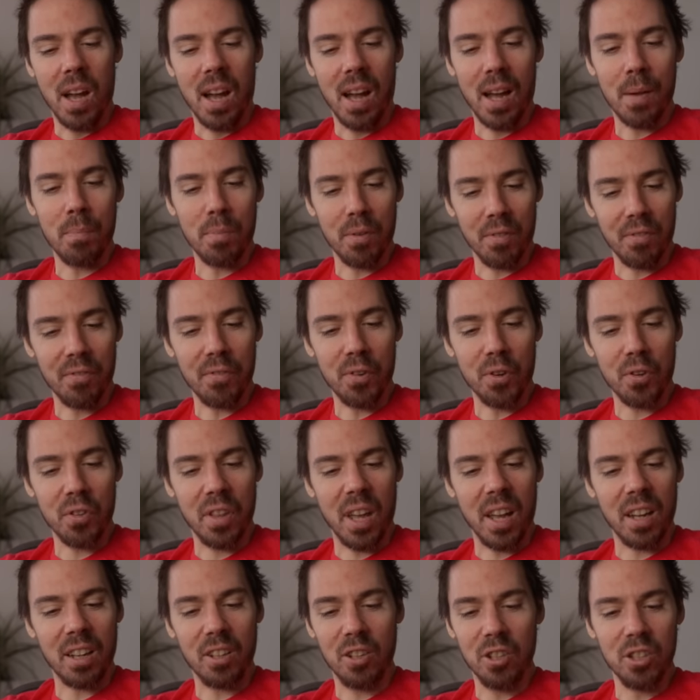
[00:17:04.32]
I prefer
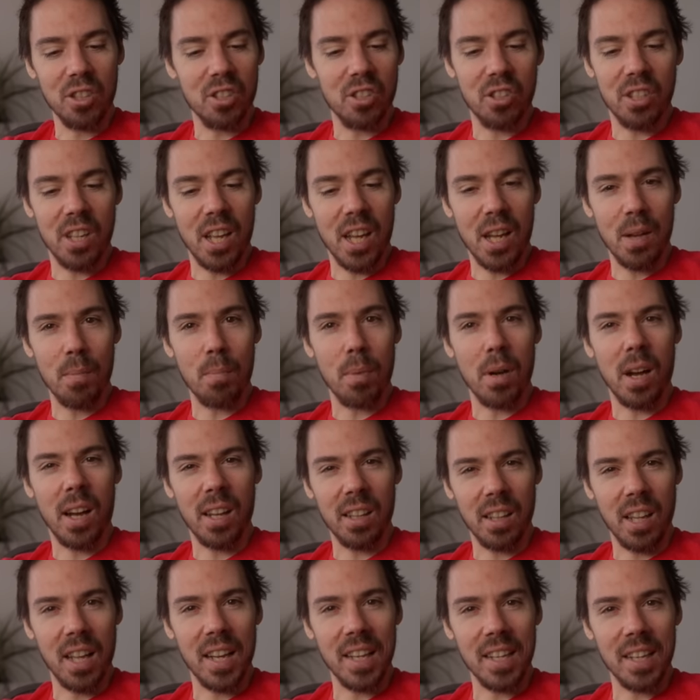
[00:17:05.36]
that good stabe, I
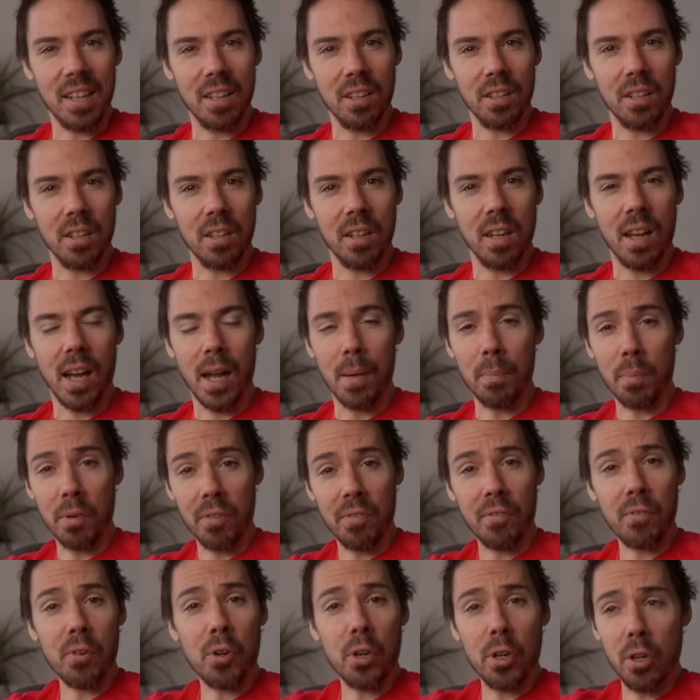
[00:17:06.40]
like it. I
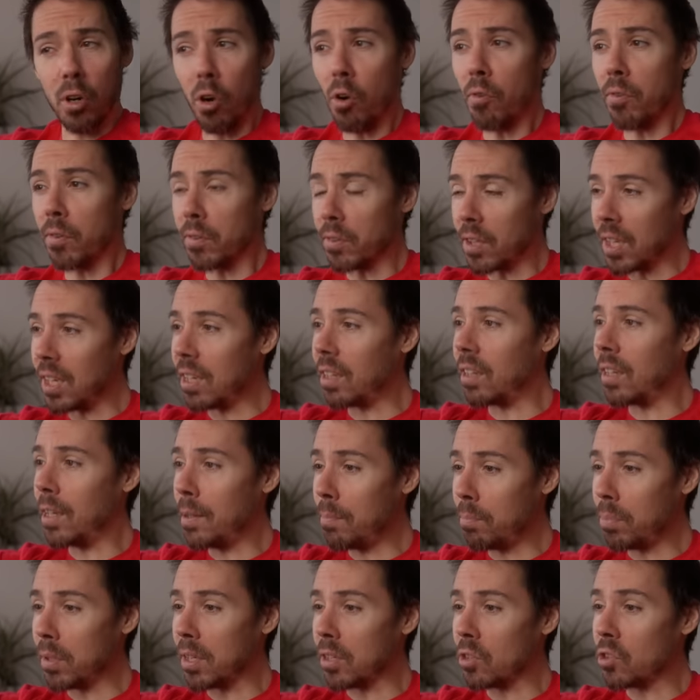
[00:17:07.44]
prefer it over the
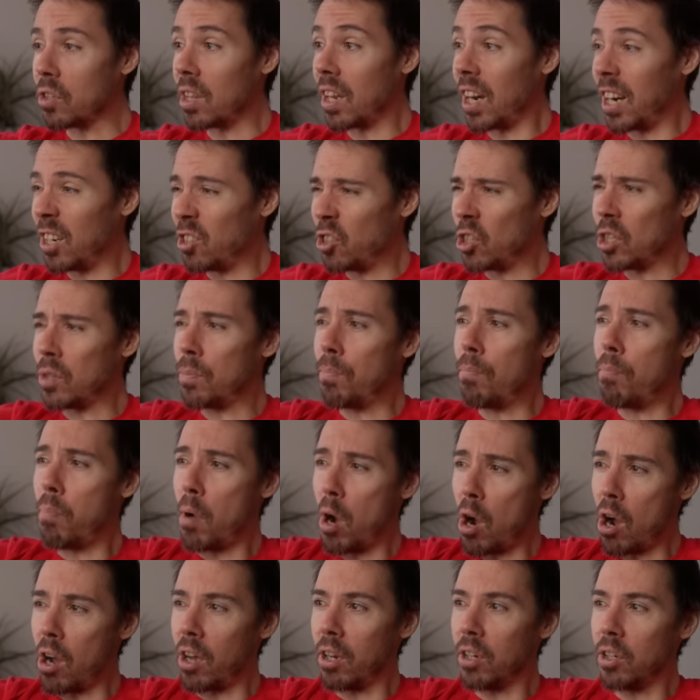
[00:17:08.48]
Olympus that I just
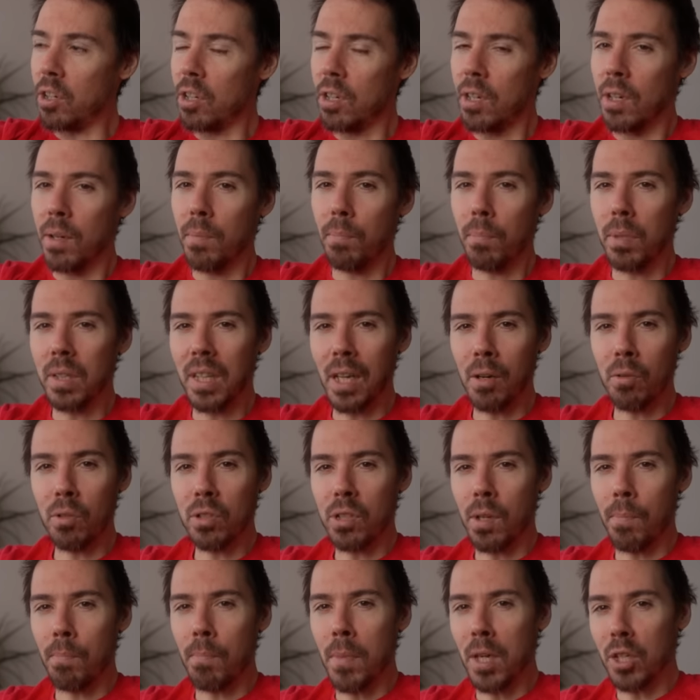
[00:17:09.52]
bought but that was
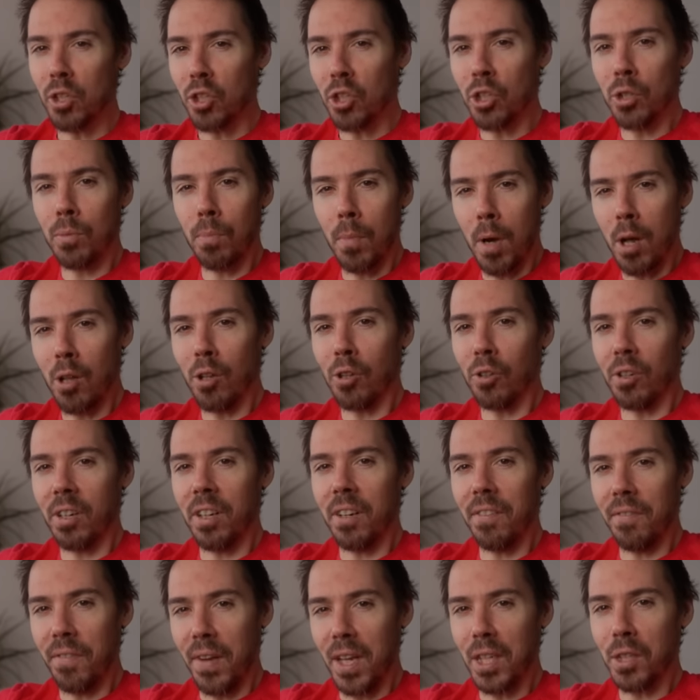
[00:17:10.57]
a much smaller
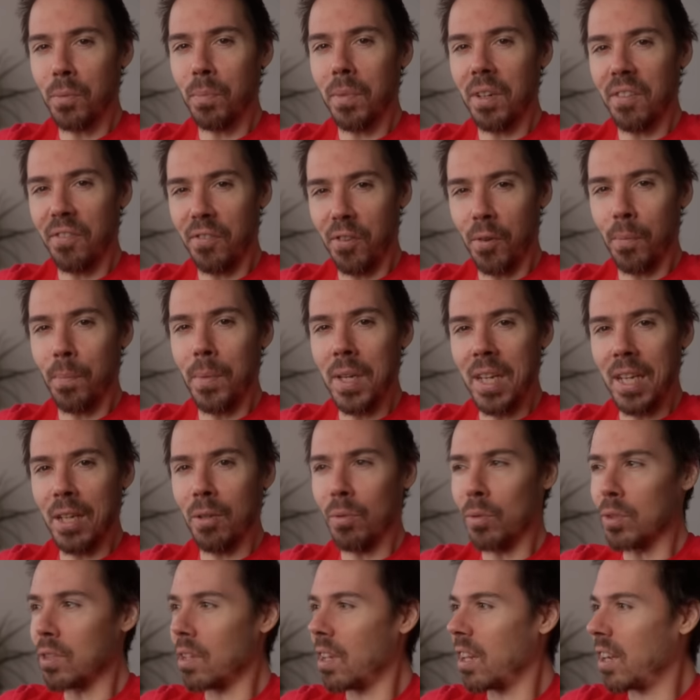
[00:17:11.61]
investment for me. It
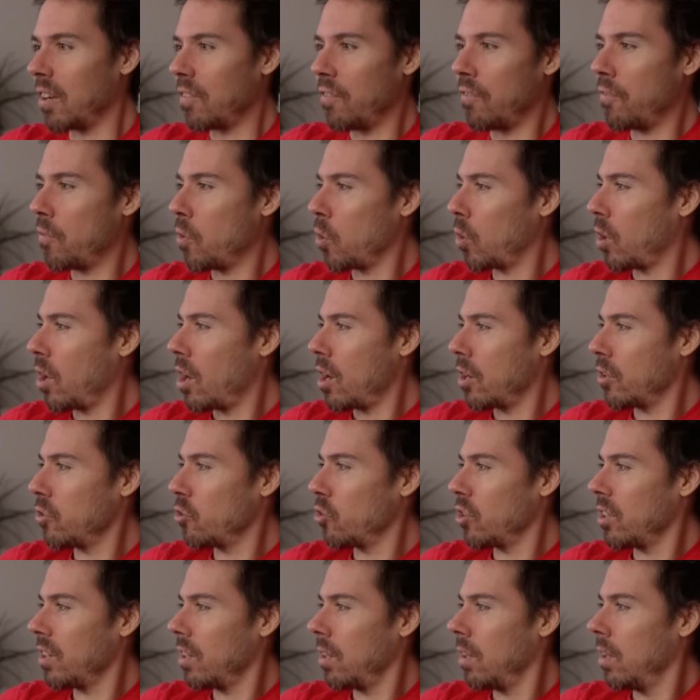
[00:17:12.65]
was like
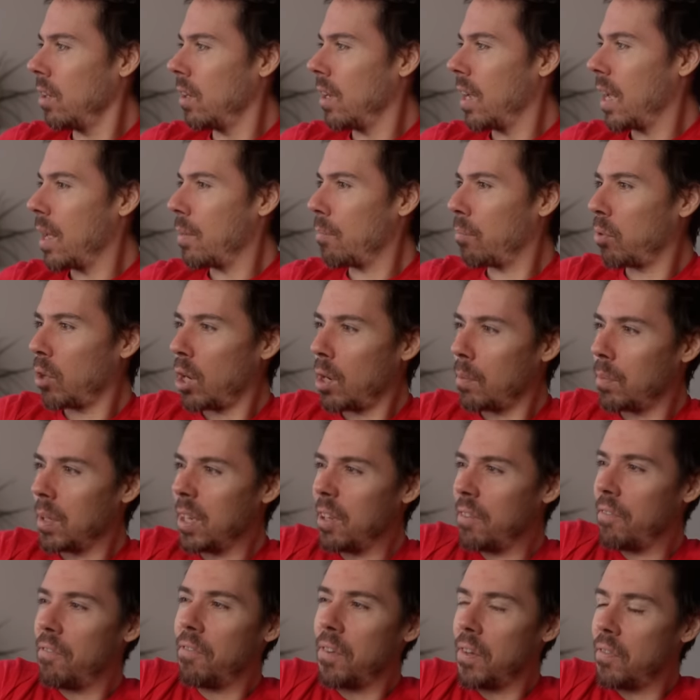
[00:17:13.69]
400 and
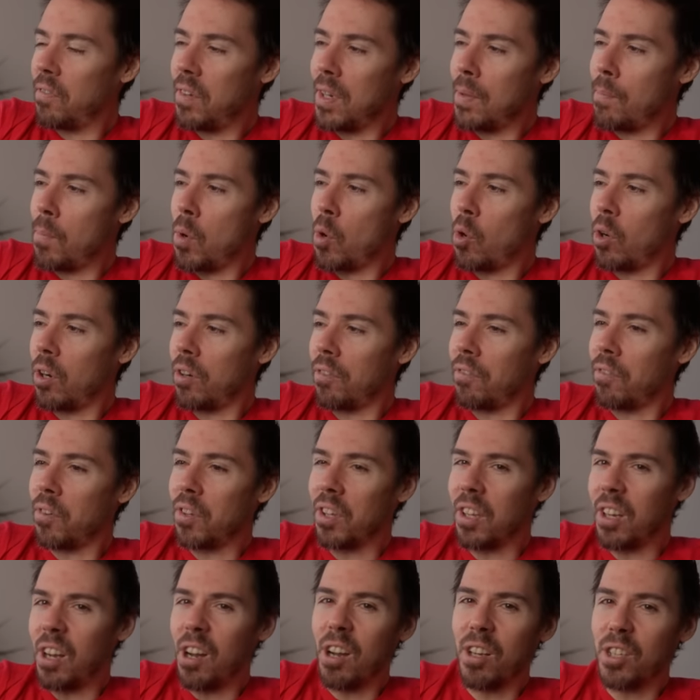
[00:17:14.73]
probably 50 more for
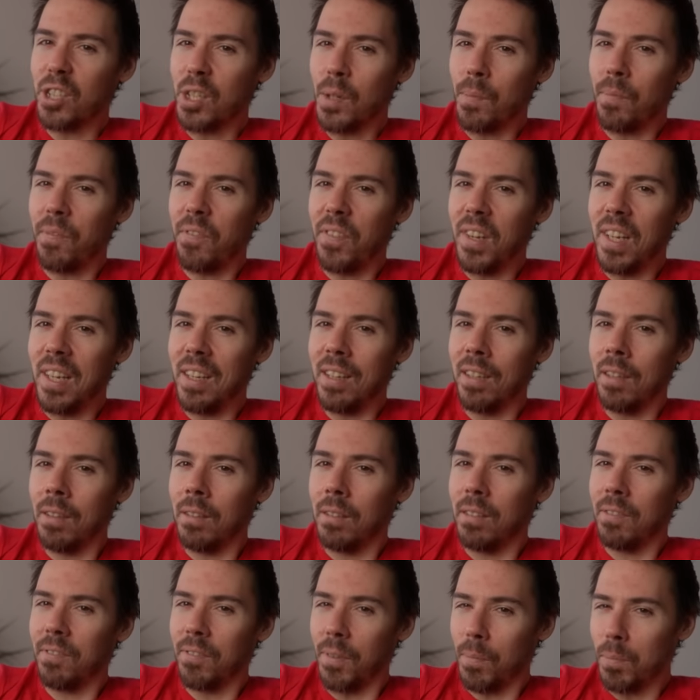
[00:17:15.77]
the custom fee
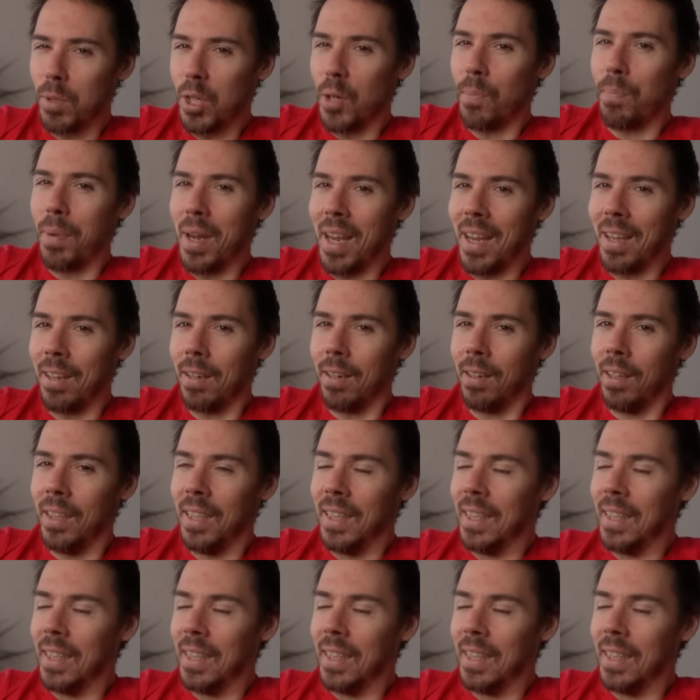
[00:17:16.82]
from Japan.